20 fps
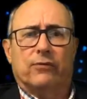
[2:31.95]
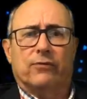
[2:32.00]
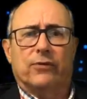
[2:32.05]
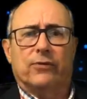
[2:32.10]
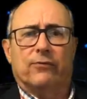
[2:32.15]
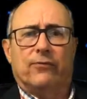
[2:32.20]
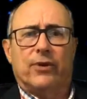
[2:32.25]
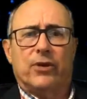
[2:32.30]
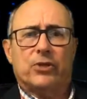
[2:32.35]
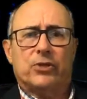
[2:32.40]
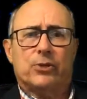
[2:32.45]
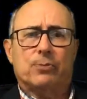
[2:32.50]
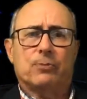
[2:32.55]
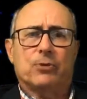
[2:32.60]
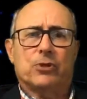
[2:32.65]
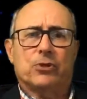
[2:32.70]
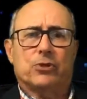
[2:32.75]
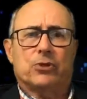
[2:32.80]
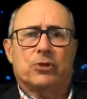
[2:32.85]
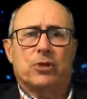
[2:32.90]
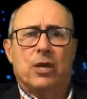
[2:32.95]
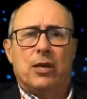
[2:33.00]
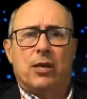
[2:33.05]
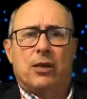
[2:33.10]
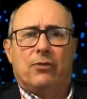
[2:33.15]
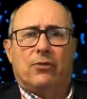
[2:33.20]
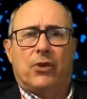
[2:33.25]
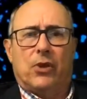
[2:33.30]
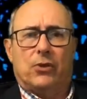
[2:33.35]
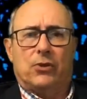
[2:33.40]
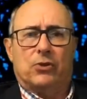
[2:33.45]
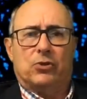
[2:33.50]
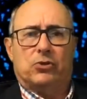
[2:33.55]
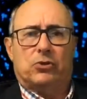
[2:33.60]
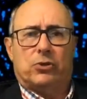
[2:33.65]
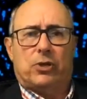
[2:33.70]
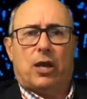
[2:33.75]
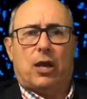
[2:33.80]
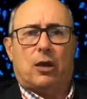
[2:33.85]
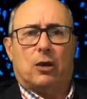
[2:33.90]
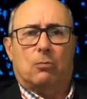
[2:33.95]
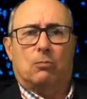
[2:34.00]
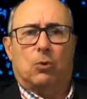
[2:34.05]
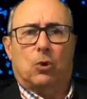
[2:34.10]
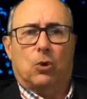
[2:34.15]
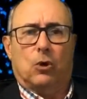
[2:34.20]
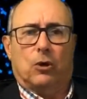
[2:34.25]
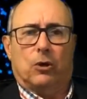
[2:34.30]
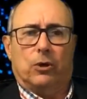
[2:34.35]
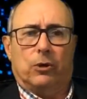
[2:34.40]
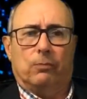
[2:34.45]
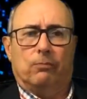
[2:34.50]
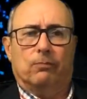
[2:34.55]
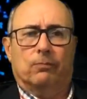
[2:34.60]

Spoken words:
investments than the stock market.